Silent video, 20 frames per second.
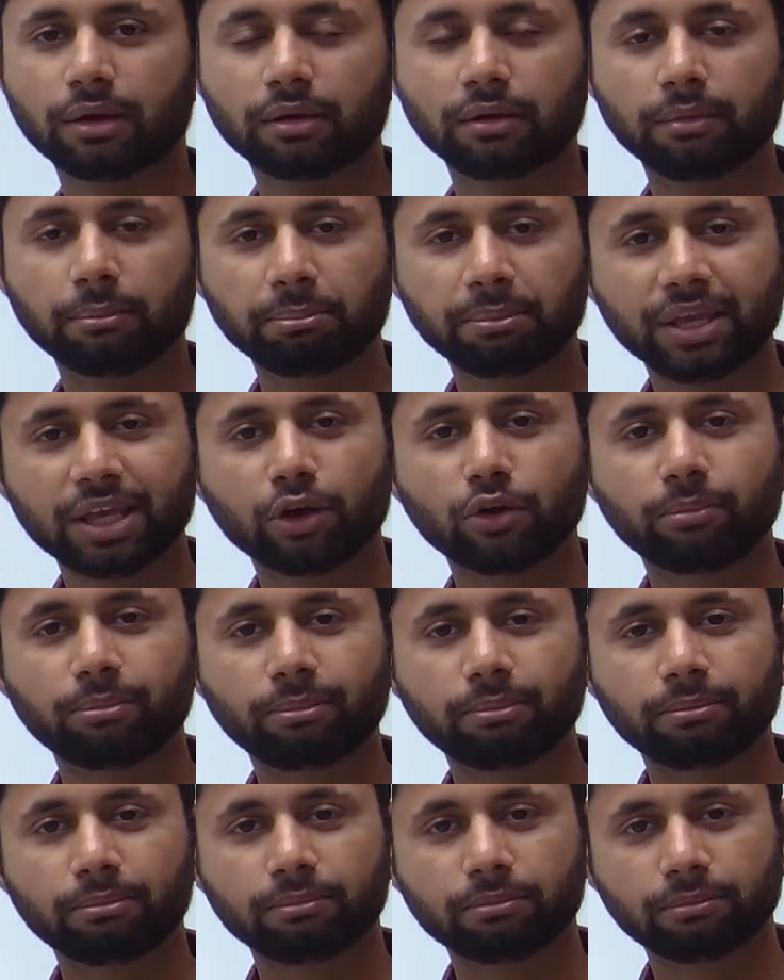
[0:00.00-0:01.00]
may or
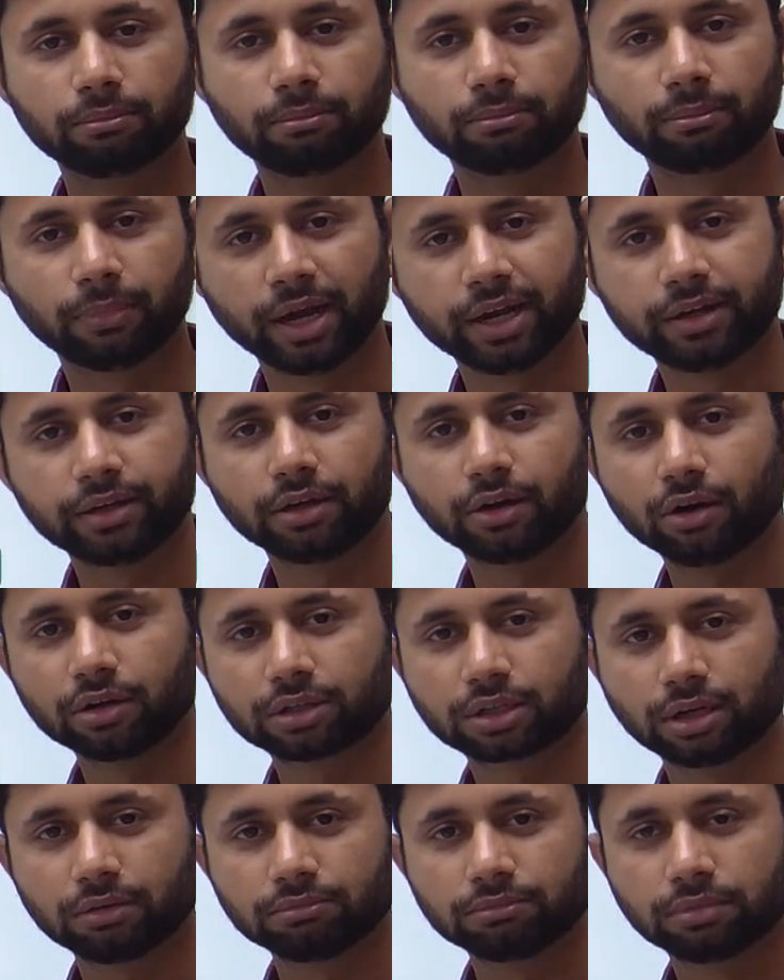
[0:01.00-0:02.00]
might not
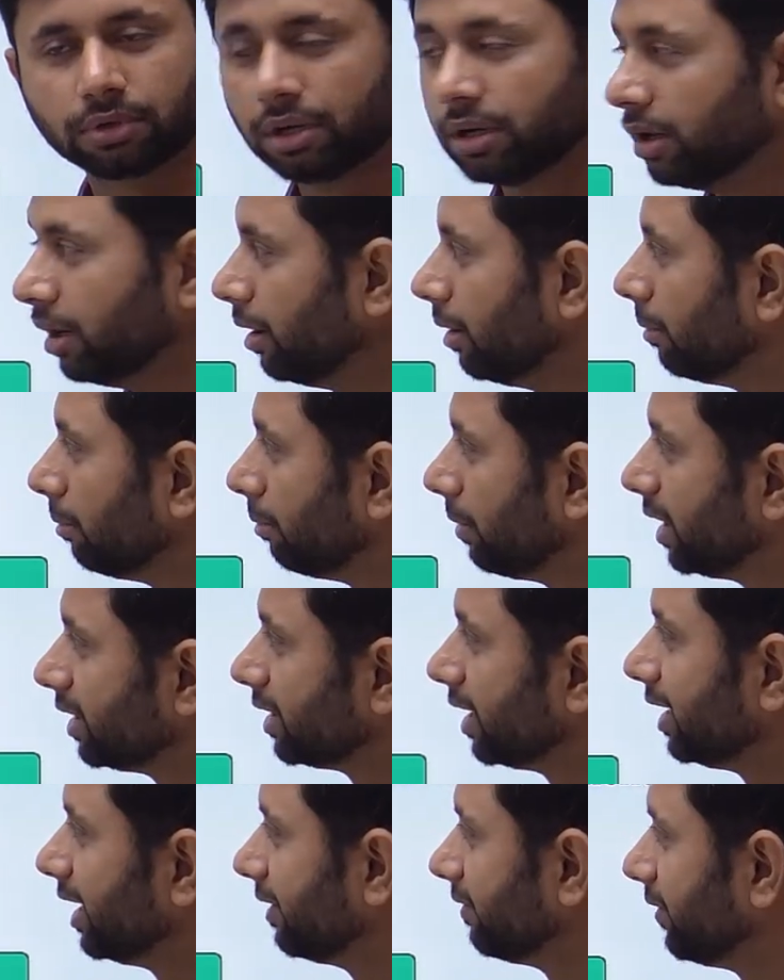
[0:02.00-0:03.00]
come, but the
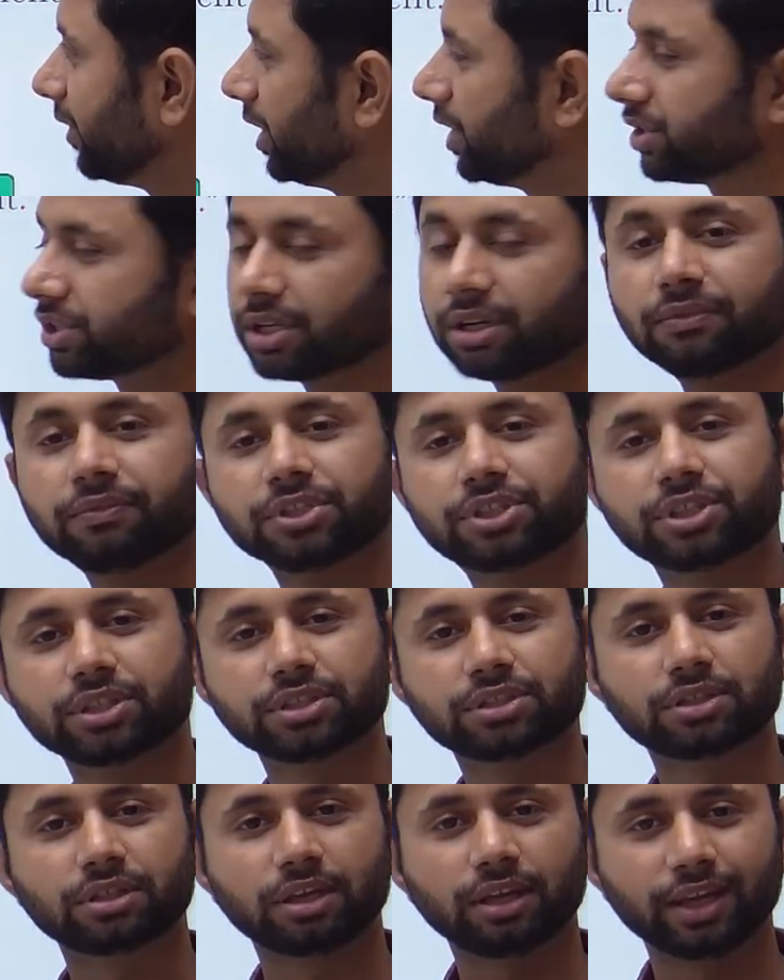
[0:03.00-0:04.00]
definition, which
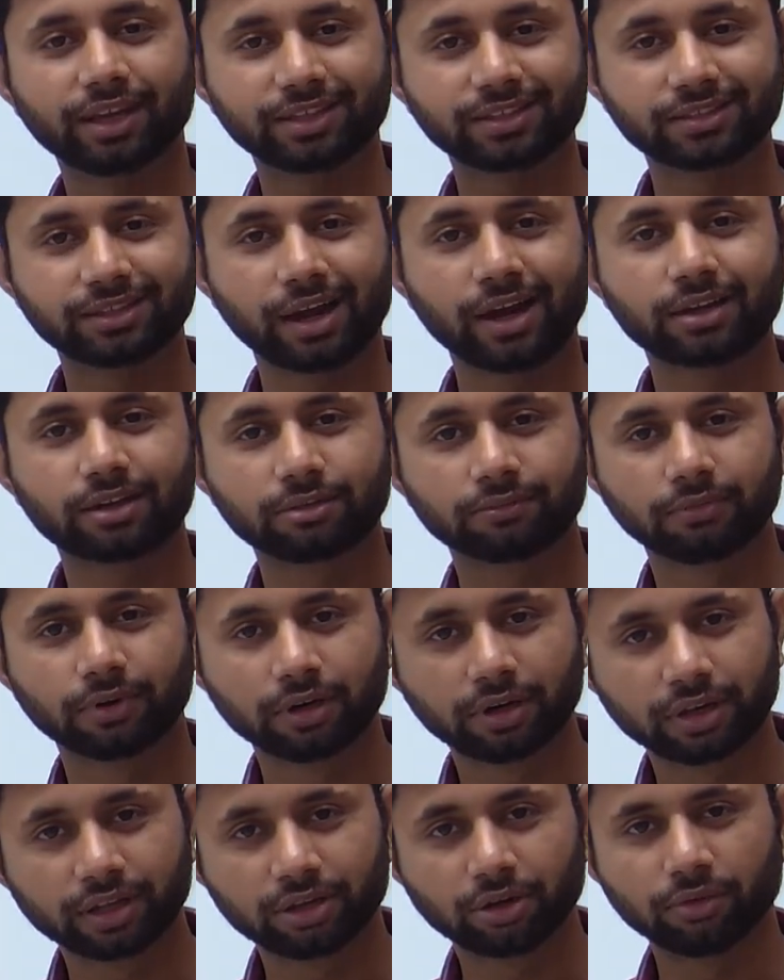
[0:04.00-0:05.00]
is exact
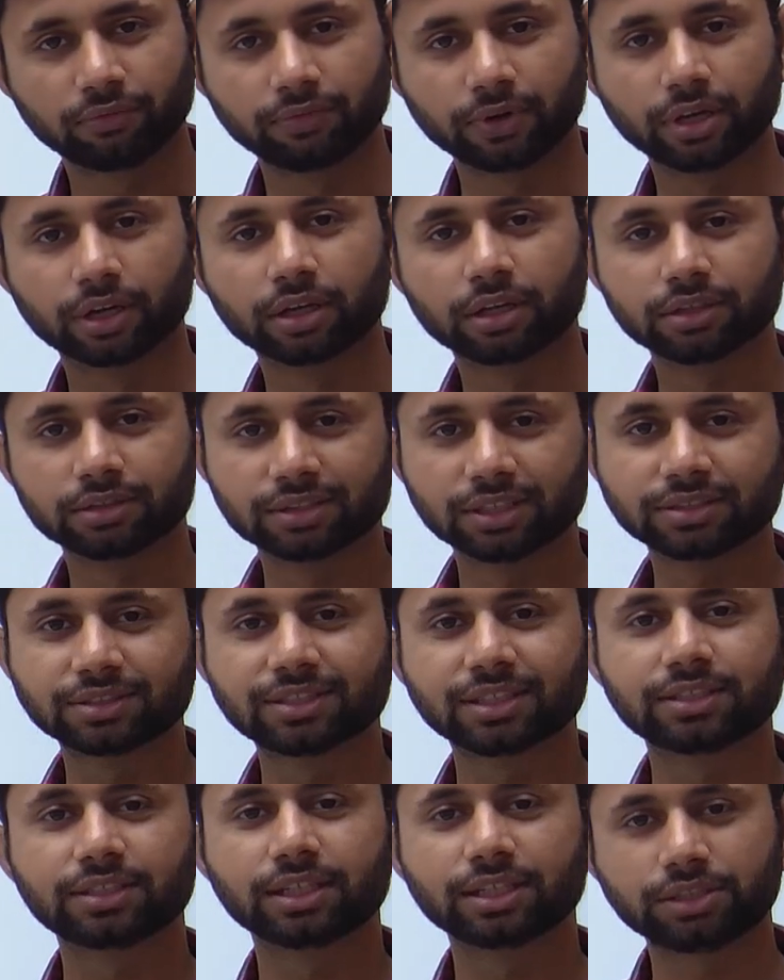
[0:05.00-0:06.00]
wording of it, the
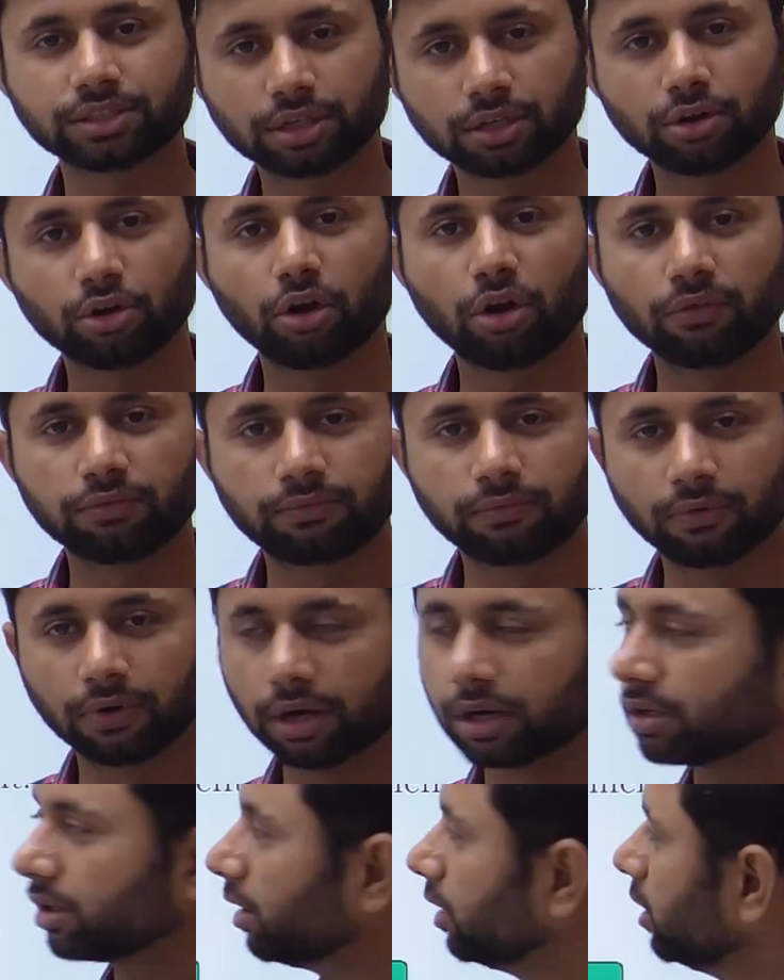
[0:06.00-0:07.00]
cessation of
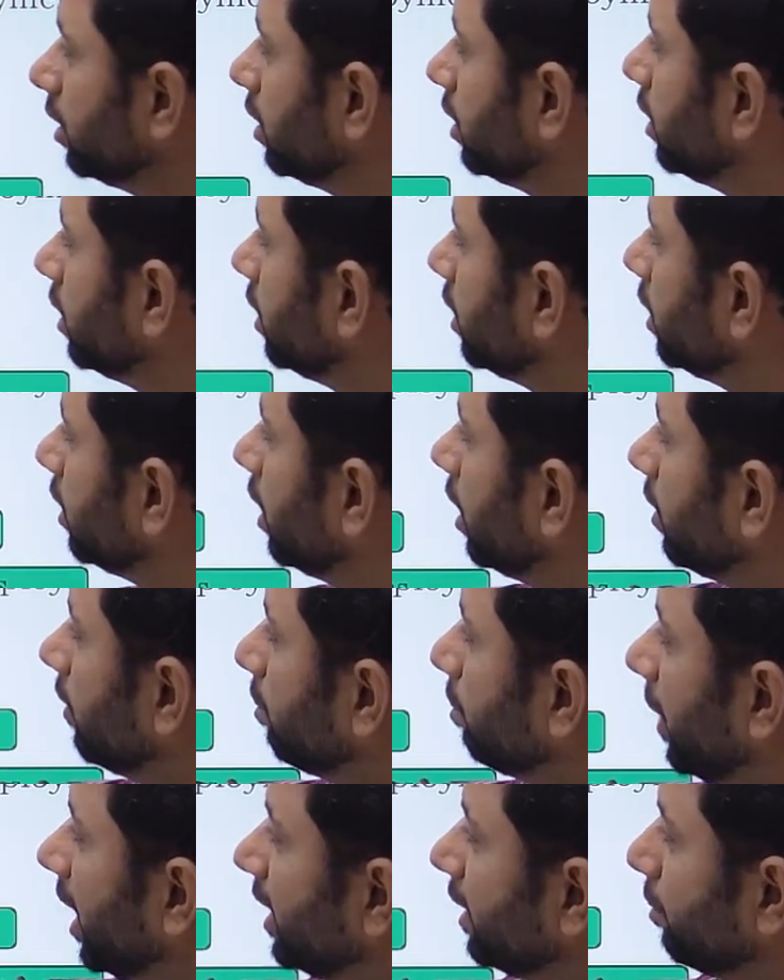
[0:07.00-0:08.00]
work
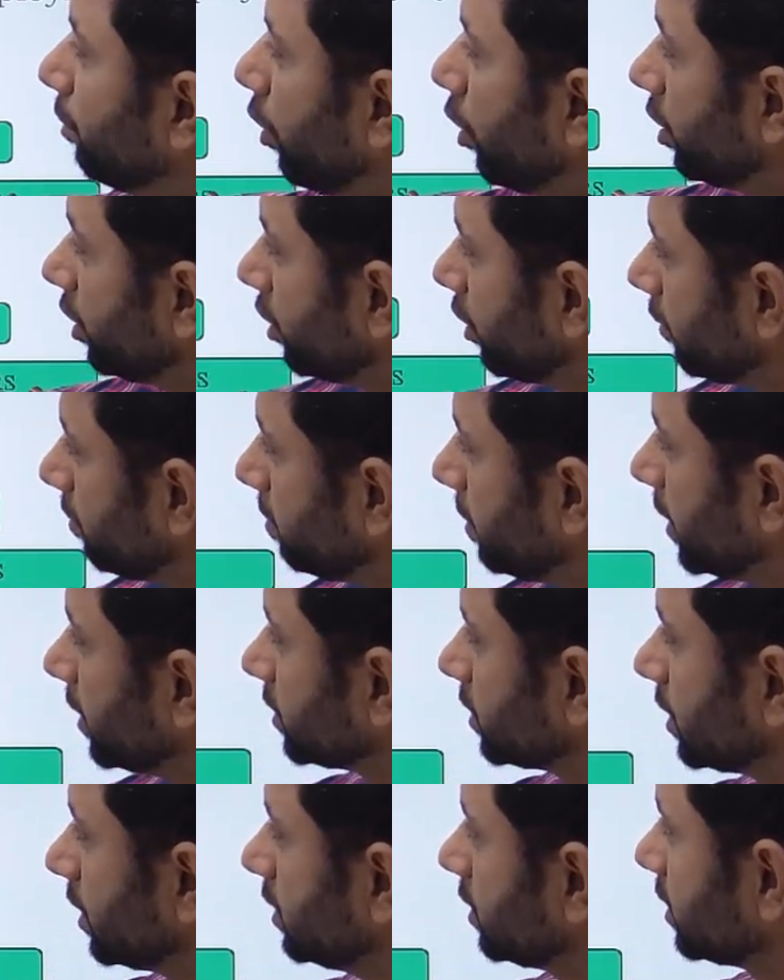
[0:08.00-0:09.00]
by a body of
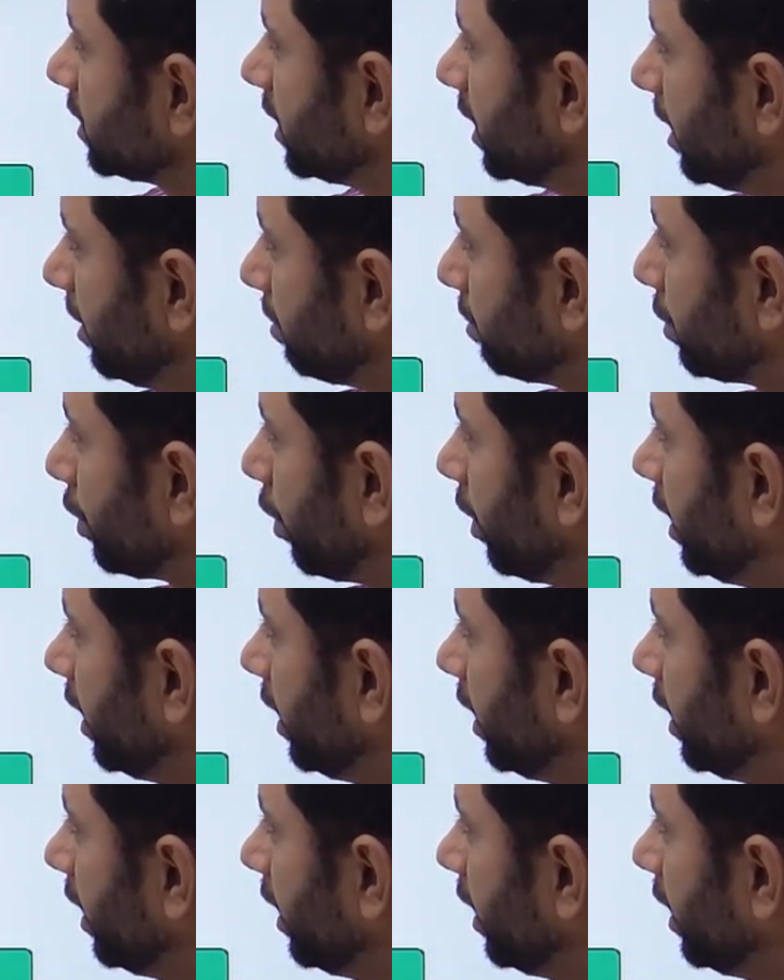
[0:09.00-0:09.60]
persons employed